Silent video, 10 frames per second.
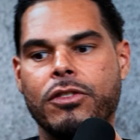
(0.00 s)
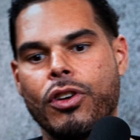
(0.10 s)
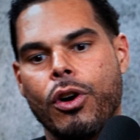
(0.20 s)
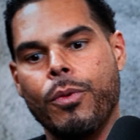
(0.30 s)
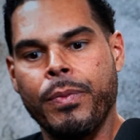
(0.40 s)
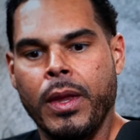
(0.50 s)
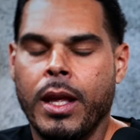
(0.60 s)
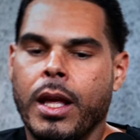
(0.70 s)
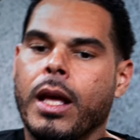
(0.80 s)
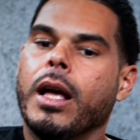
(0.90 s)
So
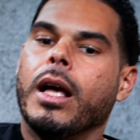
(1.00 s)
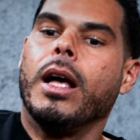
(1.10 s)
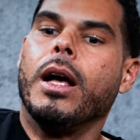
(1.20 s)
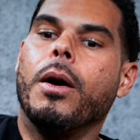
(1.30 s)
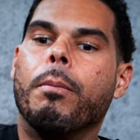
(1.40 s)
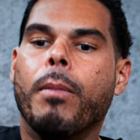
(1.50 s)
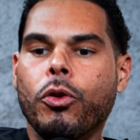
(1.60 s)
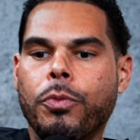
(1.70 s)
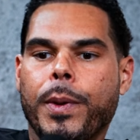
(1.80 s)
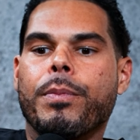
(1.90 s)

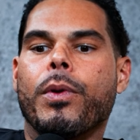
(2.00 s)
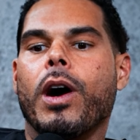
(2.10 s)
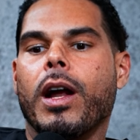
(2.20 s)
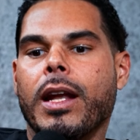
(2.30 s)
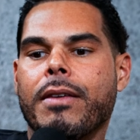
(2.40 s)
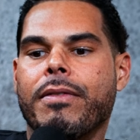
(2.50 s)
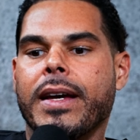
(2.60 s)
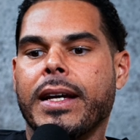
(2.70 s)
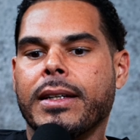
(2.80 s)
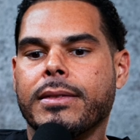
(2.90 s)
most people are
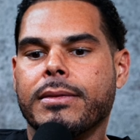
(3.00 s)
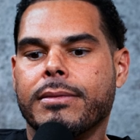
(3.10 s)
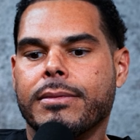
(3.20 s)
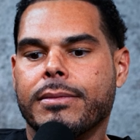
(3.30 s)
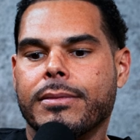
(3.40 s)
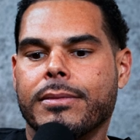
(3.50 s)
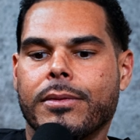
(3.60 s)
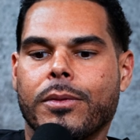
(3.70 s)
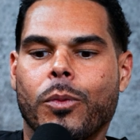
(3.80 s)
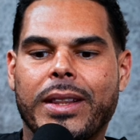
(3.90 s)
living
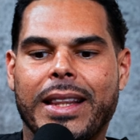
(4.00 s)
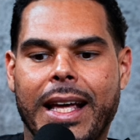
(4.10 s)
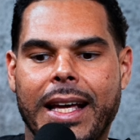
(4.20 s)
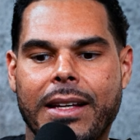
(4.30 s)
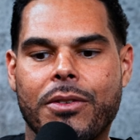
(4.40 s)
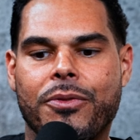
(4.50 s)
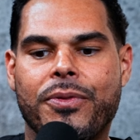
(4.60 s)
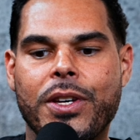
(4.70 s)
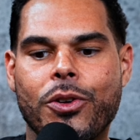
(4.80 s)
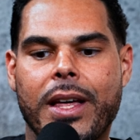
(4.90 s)
what they
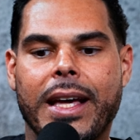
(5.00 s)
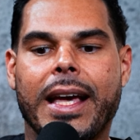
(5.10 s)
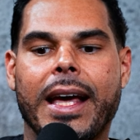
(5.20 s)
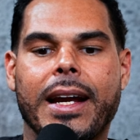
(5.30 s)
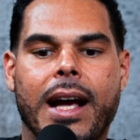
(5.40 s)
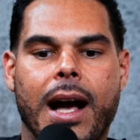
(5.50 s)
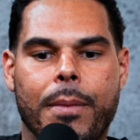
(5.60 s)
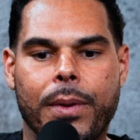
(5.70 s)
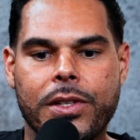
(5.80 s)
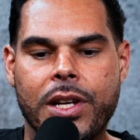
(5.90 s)
feel they can
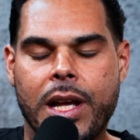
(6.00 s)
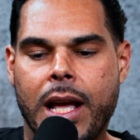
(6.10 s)
accomplish.